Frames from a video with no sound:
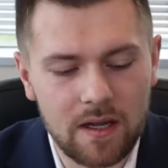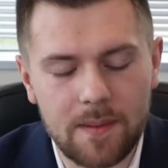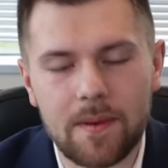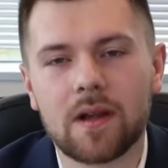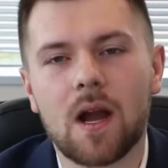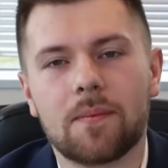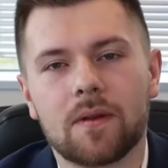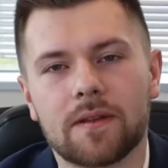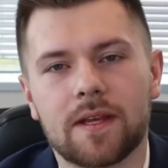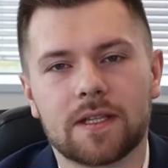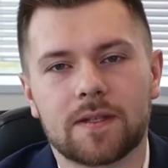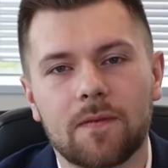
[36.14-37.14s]
talk about a couple of
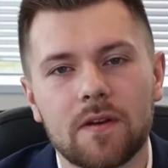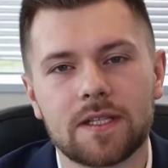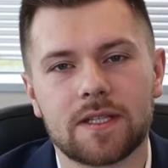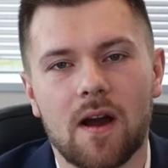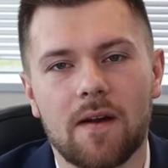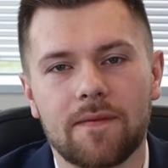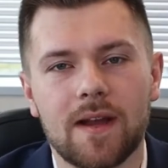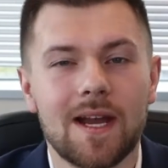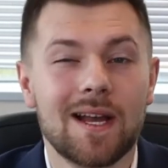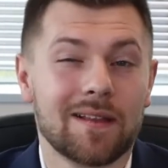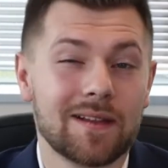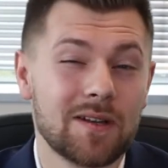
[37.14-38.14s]
things. First off,
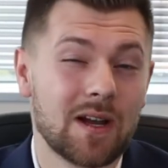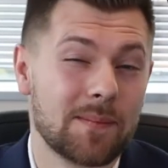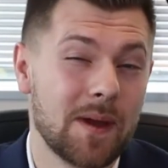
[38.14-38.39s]
let's talk